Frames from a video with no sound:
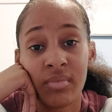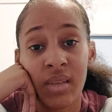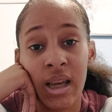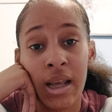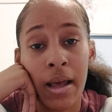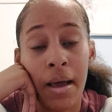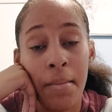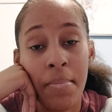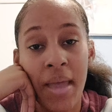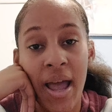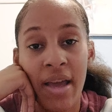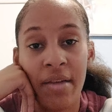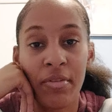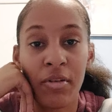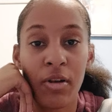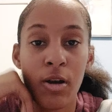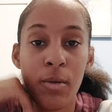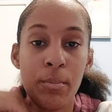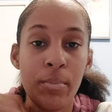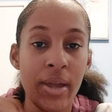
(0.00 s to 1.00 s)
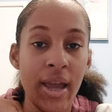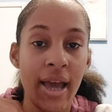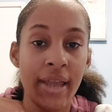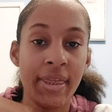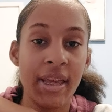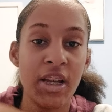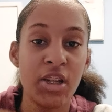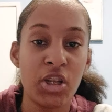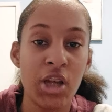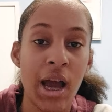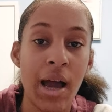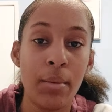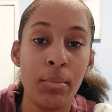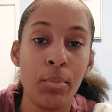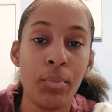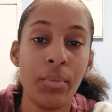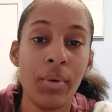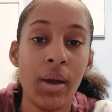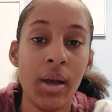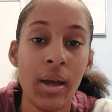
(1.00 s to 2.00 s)
And I'm not even gonna be at that
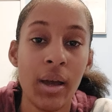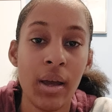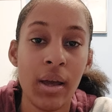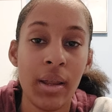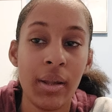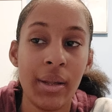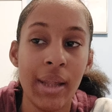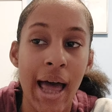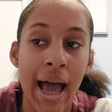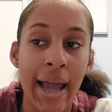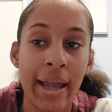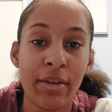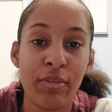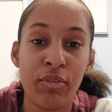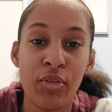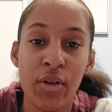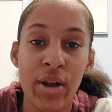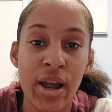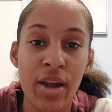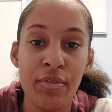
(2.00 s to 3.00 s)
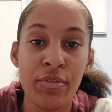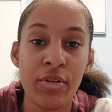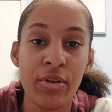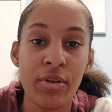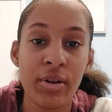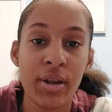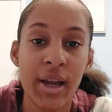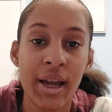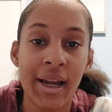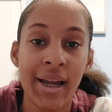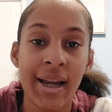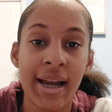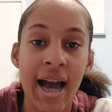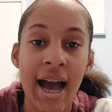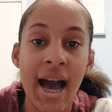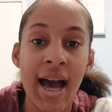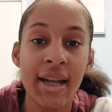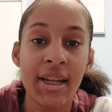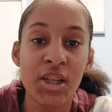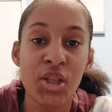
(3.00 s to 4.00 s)
job like forever.
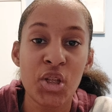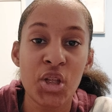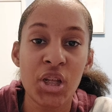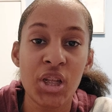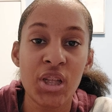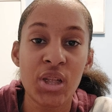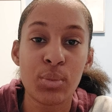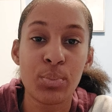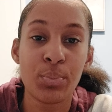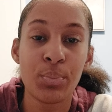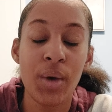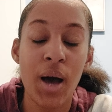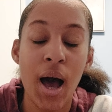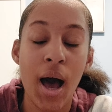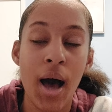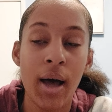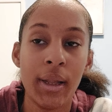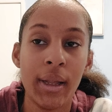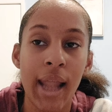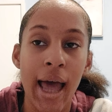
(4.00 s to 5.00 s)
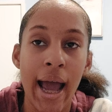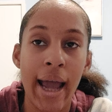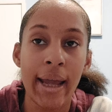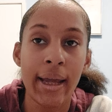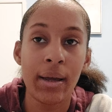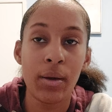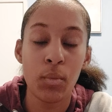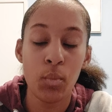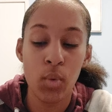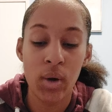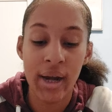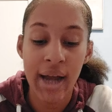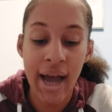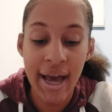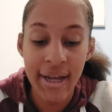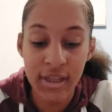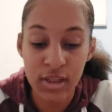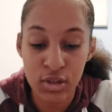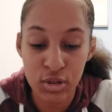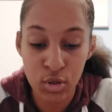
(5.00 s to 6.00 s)
God is just like what
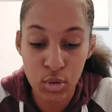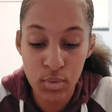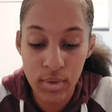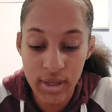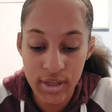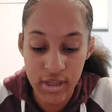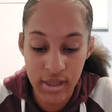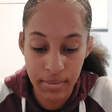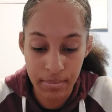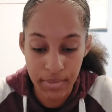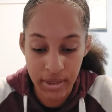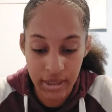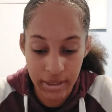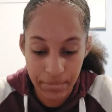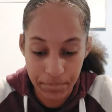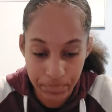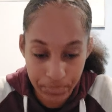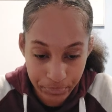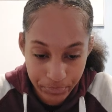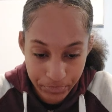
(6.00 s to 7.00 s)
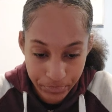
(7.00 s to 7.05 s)
God is doing to me.